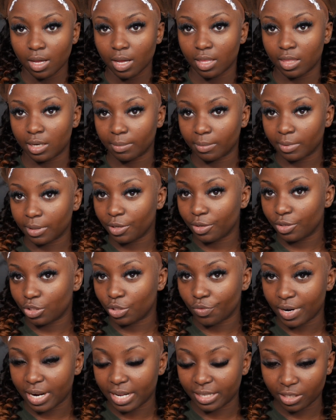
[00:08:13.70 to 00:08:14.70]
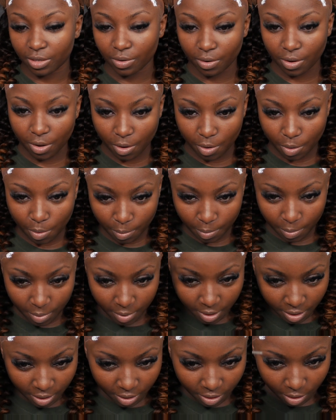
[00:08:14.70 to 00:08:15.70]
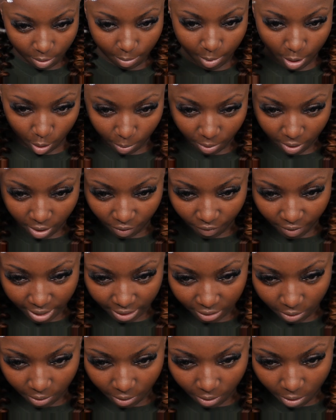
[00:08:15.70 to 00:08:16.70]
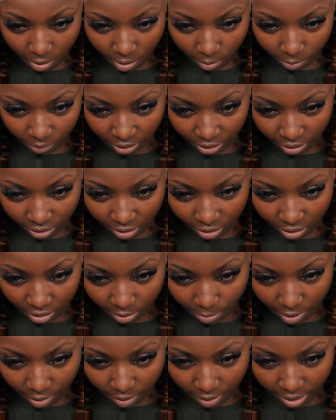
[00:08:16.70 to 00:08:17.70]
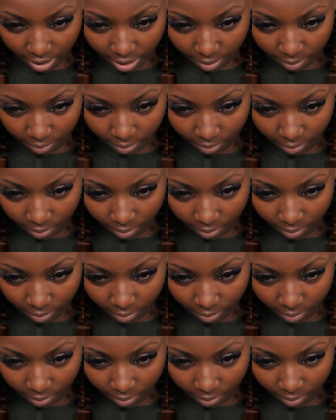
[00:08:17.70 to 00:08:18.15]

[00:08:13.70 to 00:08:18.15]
Then I'm going to use the rat tail comb, the metal part of the rat tail comb, just to smear it out.